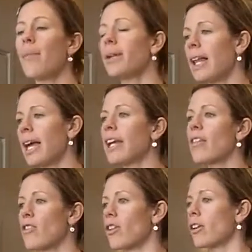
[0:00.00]

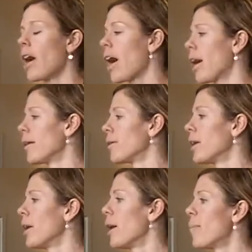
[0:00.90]
umbilicus or
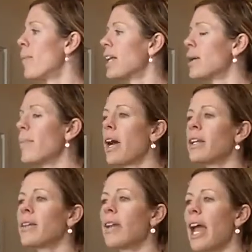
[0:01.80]
belly
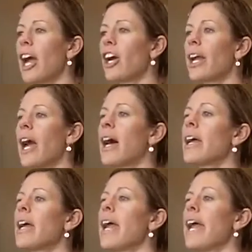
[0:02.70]
button
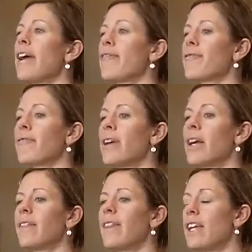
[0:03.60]
area. If
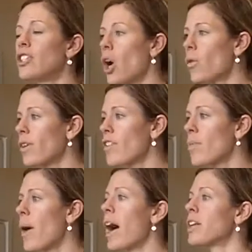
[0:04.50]
they don't
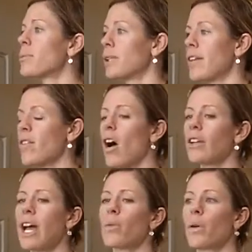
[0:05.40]
respond, please
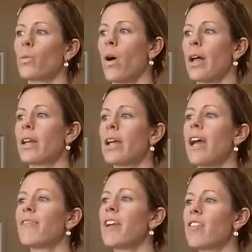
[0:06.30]
call 911.
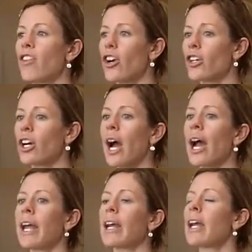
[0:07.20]
If they start
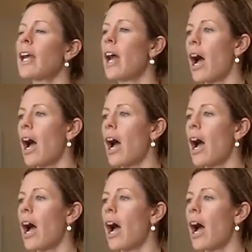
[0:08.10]
crying,